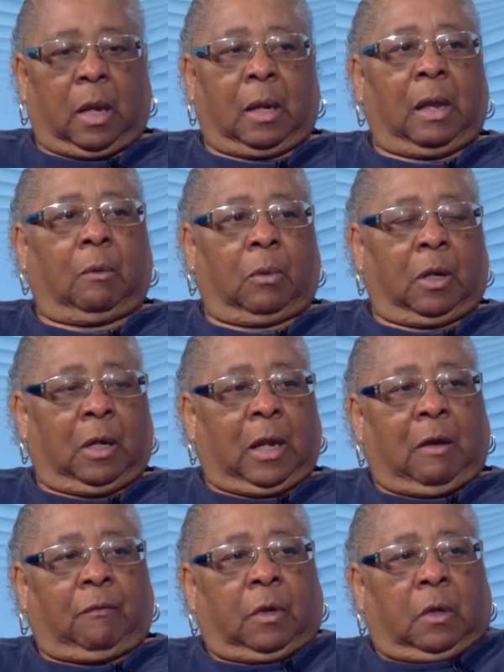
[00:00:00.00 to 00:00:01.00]
And there were
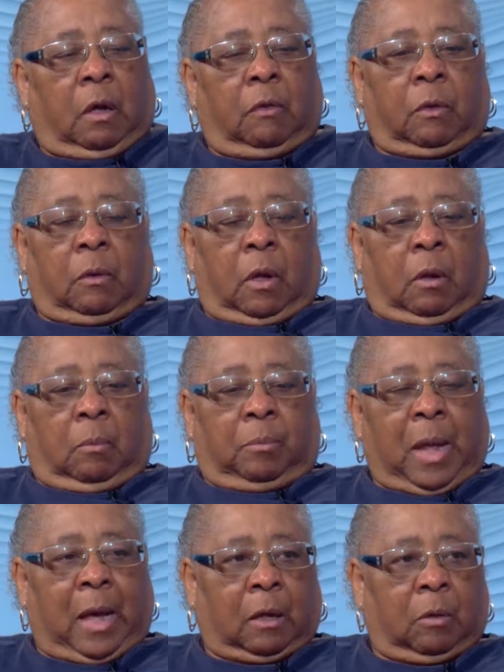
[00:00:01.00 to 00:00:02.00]
11 other
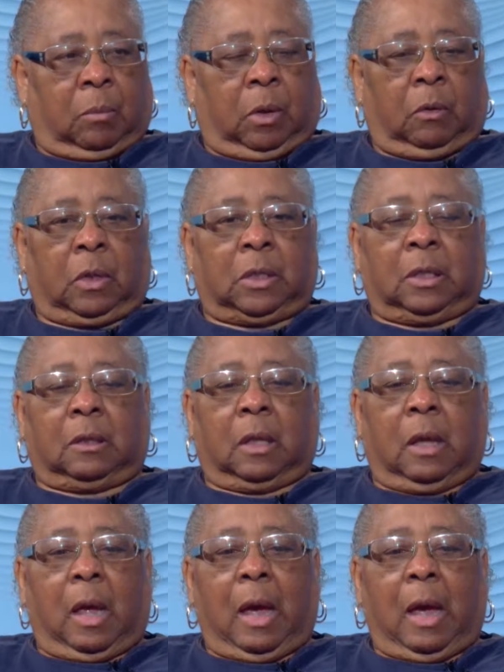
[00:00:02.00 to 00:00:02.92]
black communities.